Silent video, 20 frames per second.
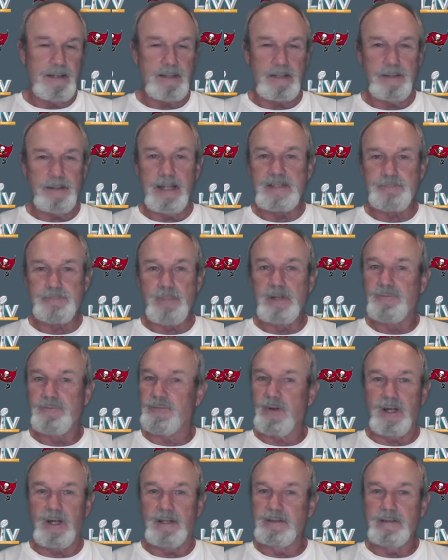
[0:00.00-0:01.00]
it's been
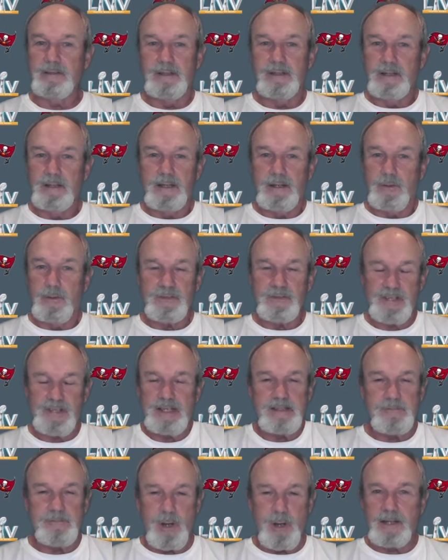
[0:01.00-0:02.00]
fun
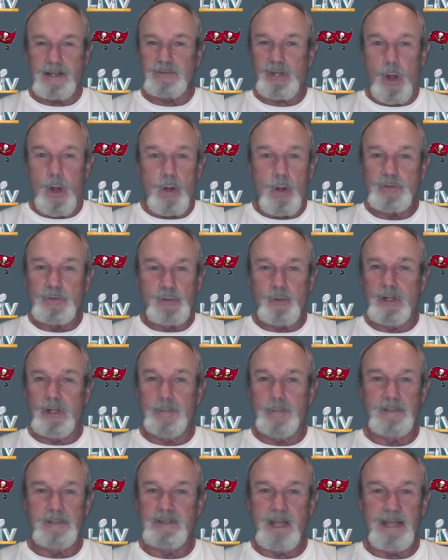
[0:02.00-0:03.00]
sitting around talking to
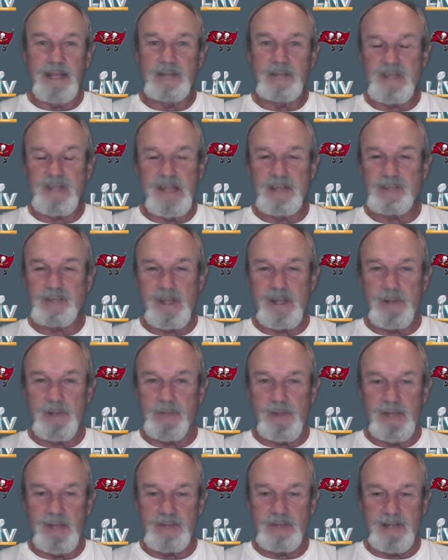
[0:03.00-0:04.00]
him and seeing some of
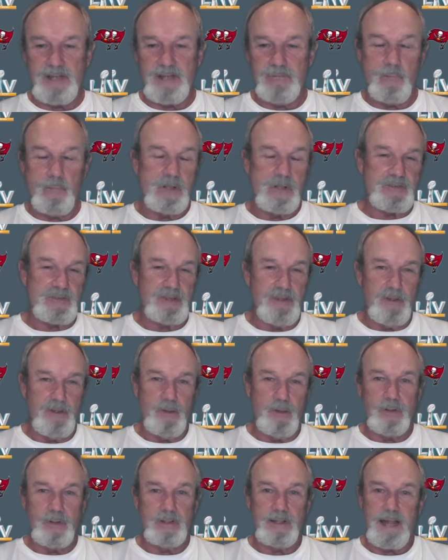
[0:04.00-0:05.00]
the things that he wants to
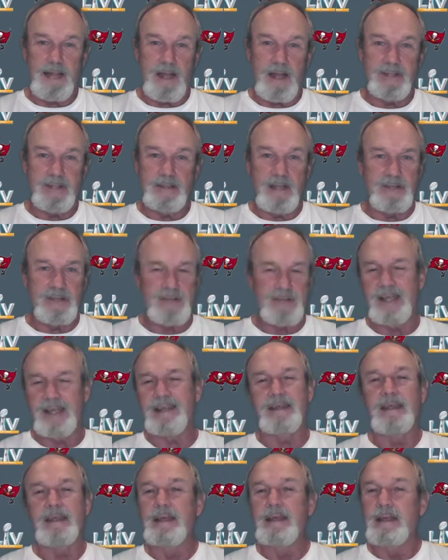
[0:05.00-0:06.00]
do and how he does it.
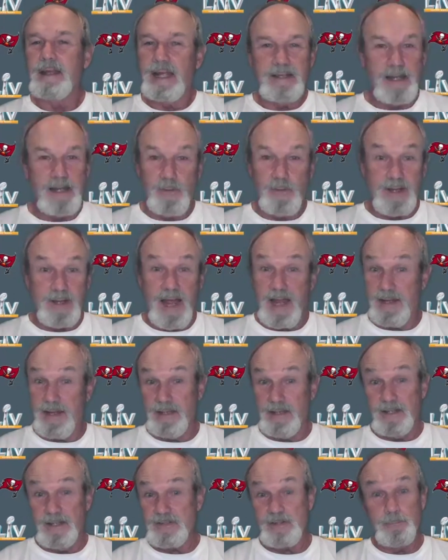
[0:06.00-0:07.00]
And the other guy
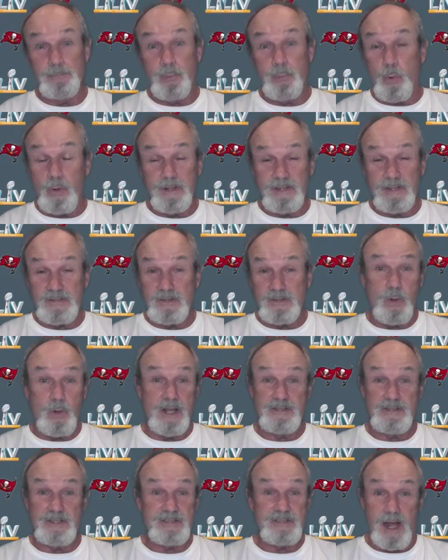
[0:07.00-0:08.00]
that's important in this
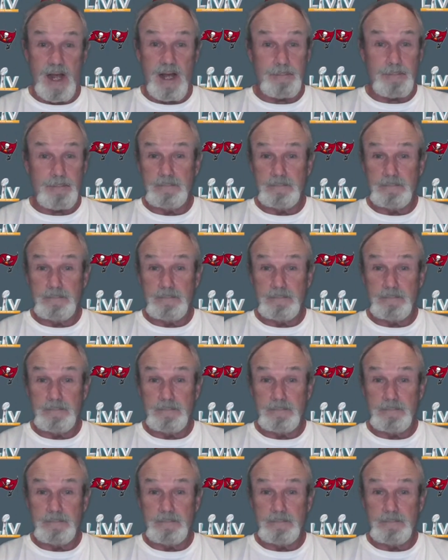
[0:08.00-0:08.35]
equation is Tom.